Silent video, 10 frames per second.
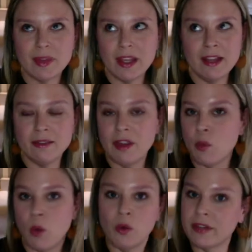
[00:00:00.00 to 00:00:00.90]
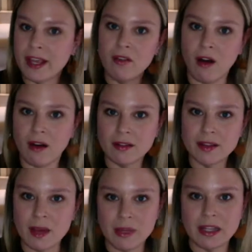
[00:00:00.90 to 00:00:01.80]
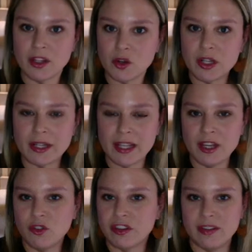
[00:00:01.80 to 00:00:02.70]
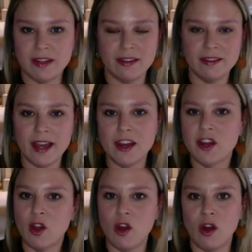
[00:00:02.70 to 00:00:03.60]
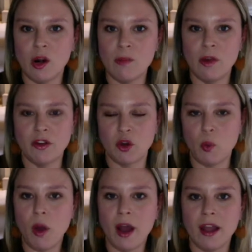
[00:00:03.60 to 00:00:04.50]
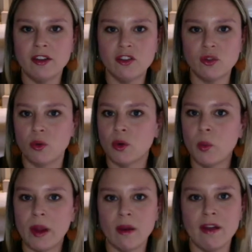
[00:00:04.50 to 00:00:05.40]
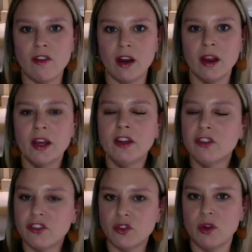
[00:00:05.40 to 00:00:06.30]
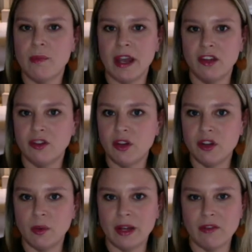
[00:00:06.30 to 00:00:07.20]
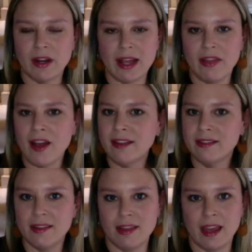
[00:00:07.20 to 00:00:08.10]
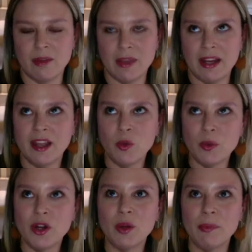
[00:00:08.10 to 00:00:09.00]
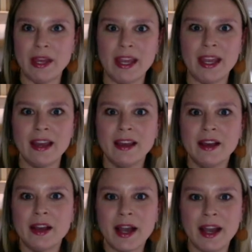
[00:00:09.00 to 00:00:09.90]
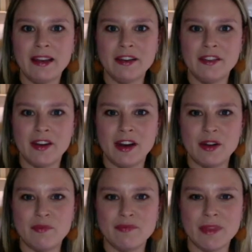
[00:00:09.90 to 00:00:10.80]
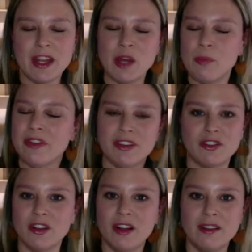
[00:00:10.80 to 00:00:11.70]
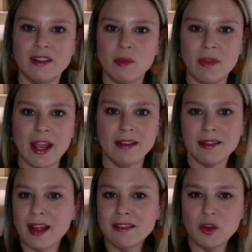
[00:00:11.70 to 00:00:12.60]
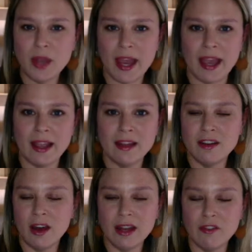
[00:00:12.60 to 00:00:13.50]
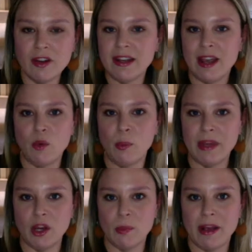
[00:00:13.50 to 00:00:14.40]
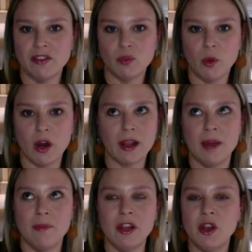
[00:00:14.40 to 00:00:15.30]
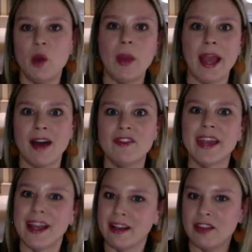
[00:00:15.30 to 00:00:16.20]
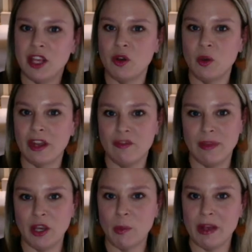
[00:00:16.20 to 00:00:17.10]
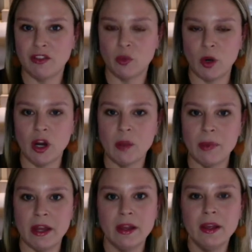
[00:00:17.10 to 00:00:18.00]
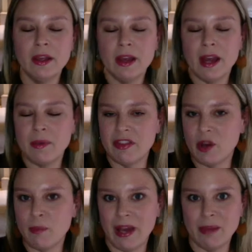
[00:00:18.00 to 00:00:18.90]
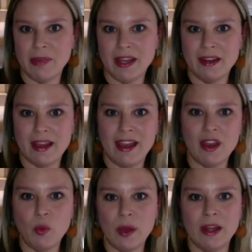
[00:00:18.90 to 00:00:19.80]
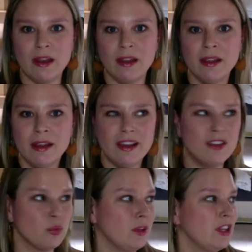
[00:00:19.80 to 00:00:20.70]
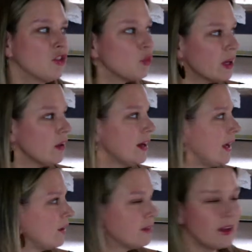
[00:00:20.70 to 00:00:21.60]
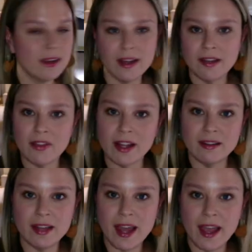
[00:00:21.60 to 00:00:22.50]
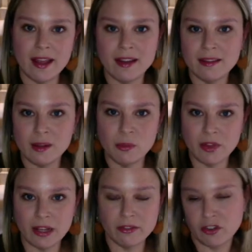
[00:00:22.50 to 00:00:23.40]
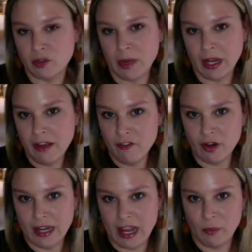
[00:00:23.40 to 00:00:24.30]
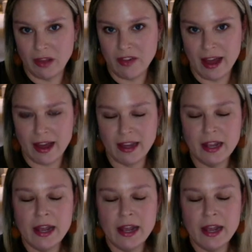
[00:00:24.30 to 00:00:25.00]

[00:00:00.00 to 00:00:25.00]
It won't take long. I mean, literally, you just need to set an alarm on your watch or wherever just to remind you to do it every day. That's the thing. I mean, it will be kind of an imposition on some days, and that's okay. Not every day will be your best work. I'm in no way advocating that you don't give me your best work, but I mean, there might be a day when it's really dreary outside, kind of like today, and it seems like just about every day we've had